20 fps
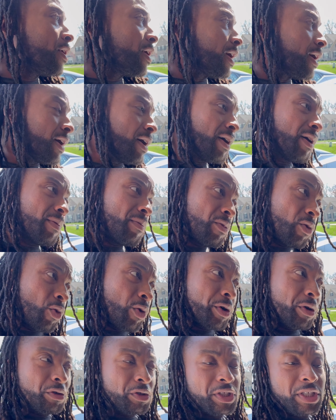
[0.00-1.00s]

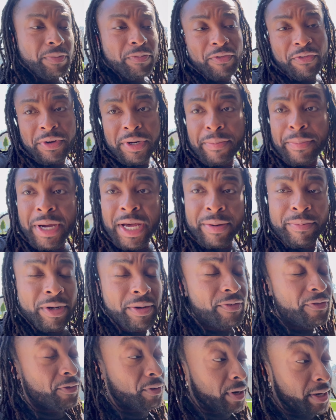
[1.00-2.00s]
oil seeping from the bottom of
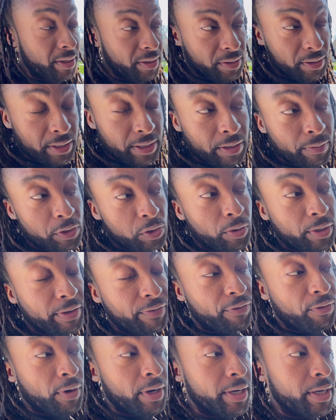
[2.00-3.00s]
the front. It was on the
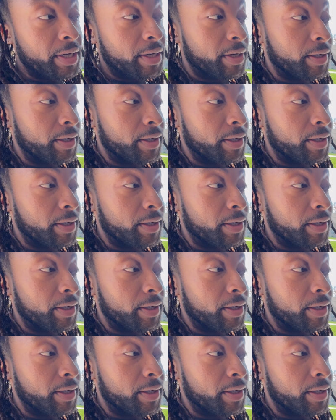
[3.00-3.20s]
front